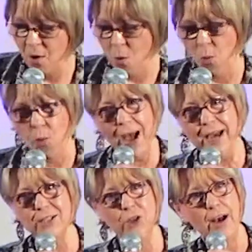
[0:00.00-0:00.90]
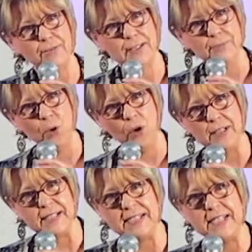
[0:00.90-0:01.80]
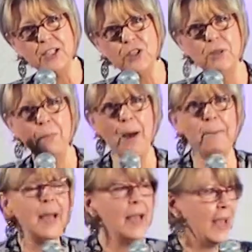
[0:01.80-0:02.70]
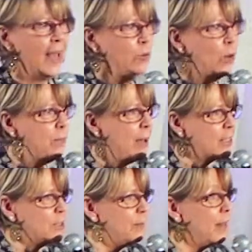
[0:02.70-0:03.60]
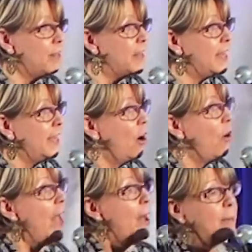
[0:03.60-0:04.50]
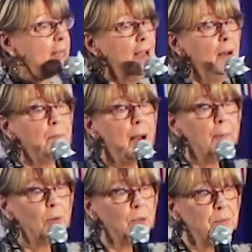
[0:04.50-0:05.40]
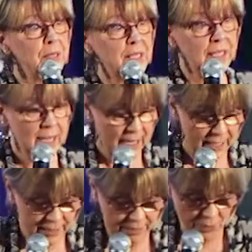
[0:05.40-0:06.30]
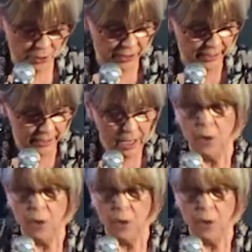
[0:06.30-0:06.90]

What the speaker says: whacked off some more and stitched them up and went back to bed thinking how happy Papa would be in the morning.